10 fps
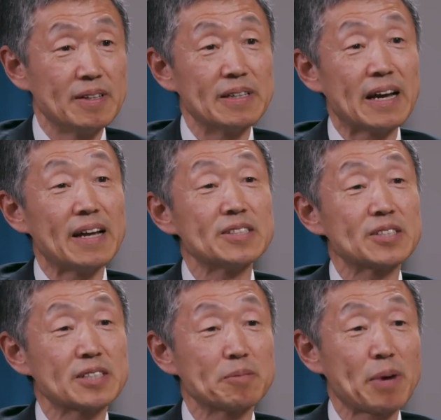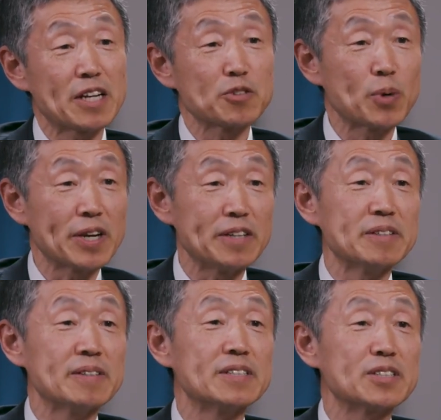In an unsystematic
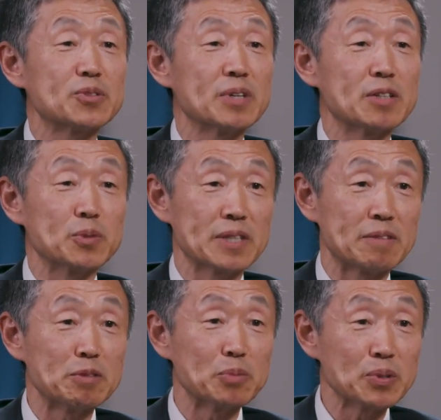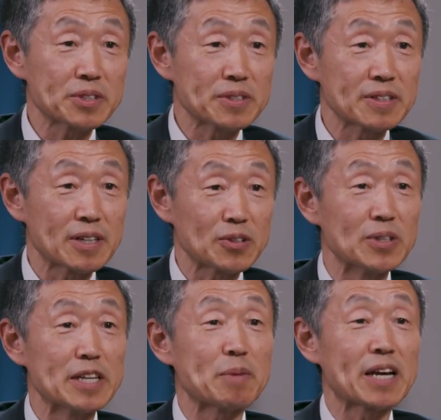way, I just read whatever books I
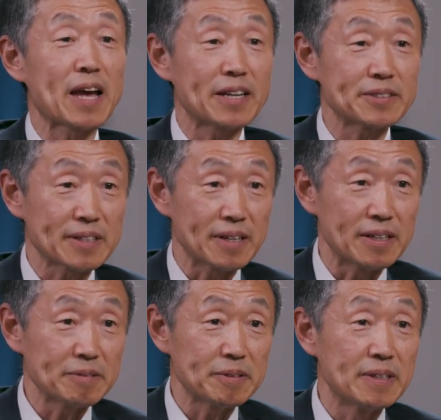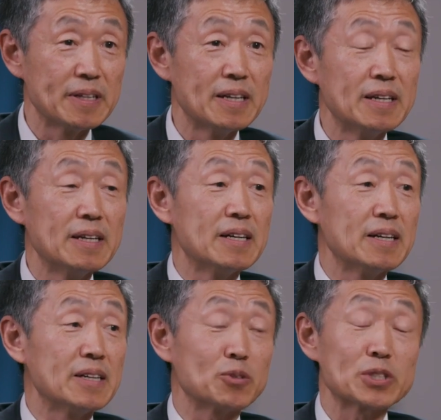could lay my hands on.
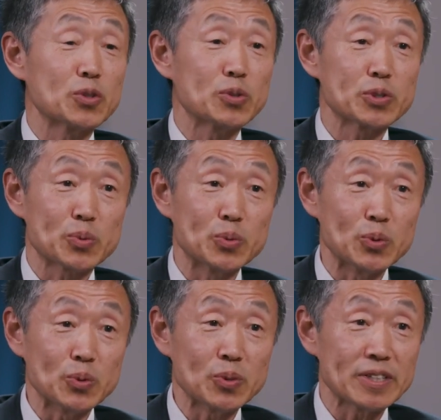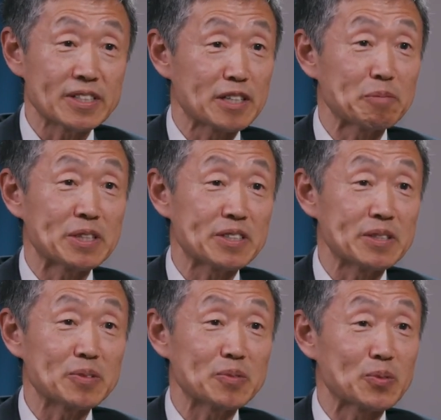And there was no school, as I
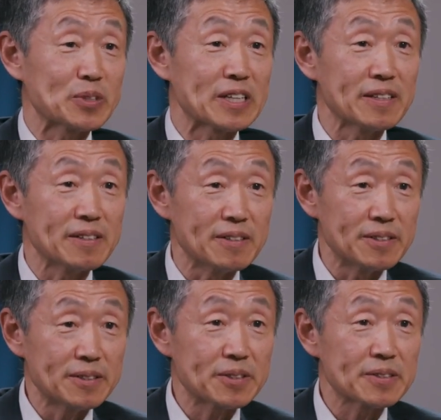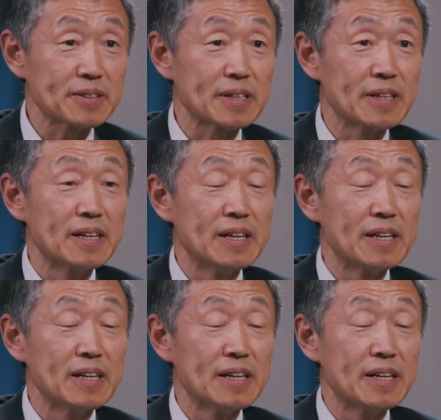mentioned, for 10 years.